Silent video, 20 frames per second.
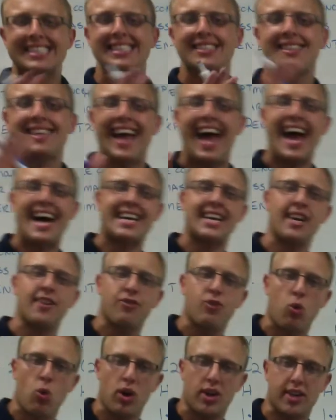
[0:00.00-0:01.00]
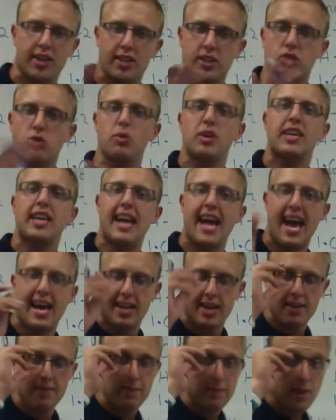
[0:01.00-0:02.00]
is an additive quantity, so we can add
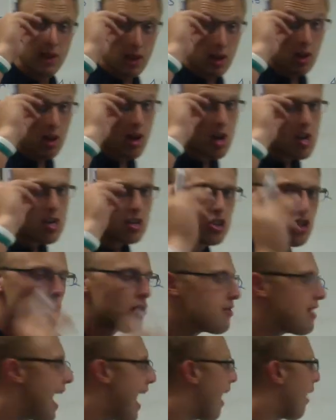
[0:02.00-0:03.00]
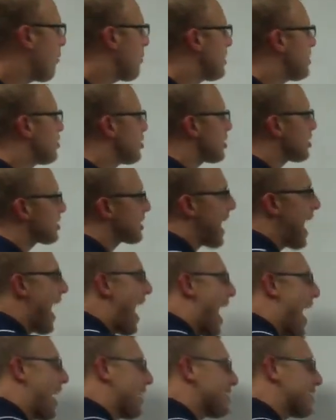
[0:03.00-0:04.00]
it. So now we just
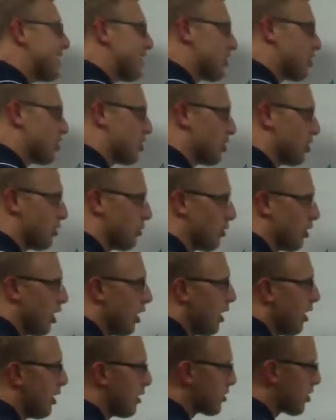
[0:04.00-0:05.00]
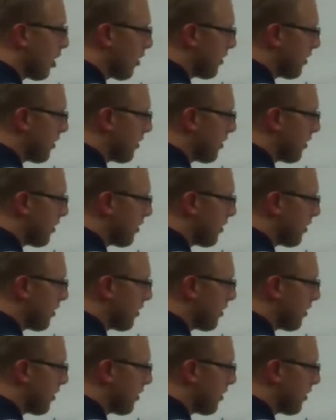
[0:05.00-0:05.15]
add these two. So